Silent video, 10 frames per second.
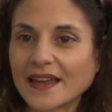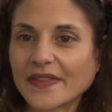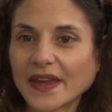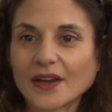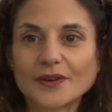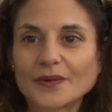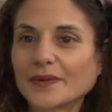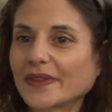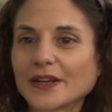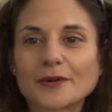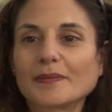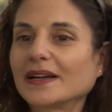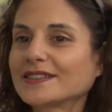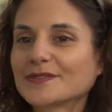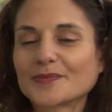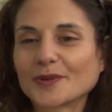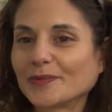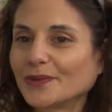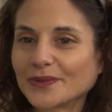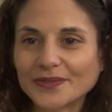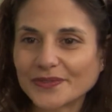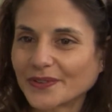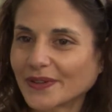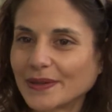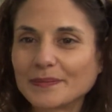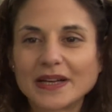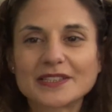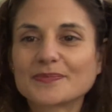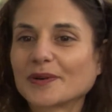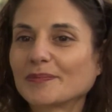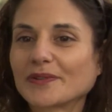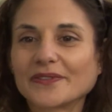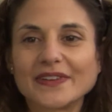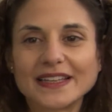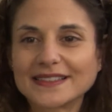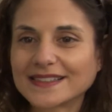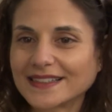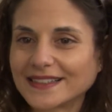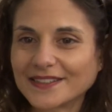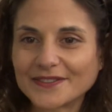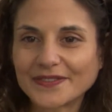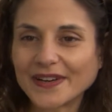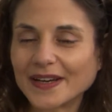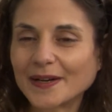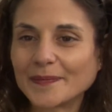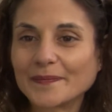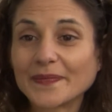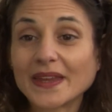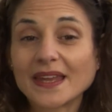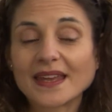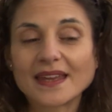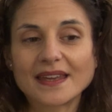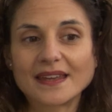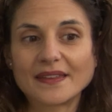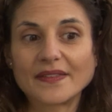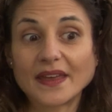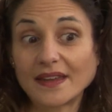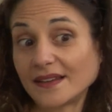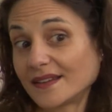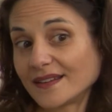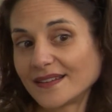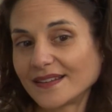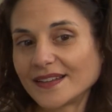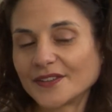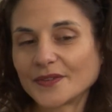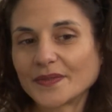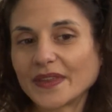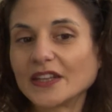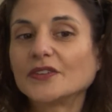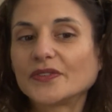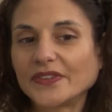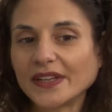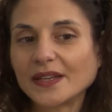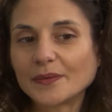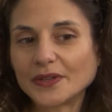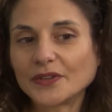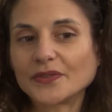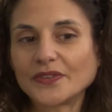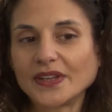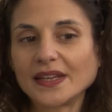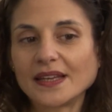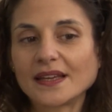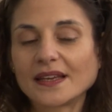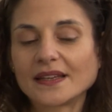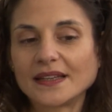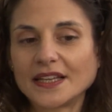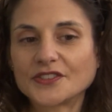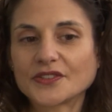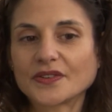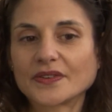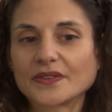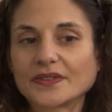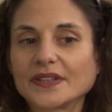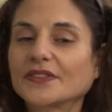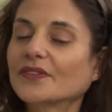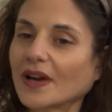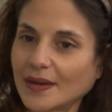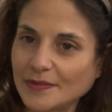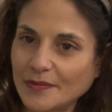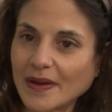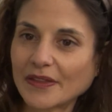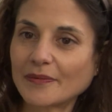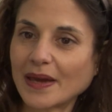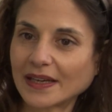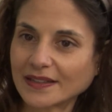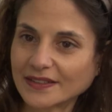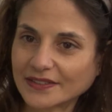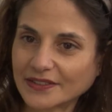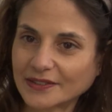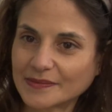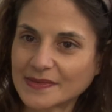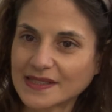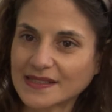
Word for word: that go, that are much more beautiful and much more pervasive, um, it, that, you know, that you see when you see nature described in mathematical terms.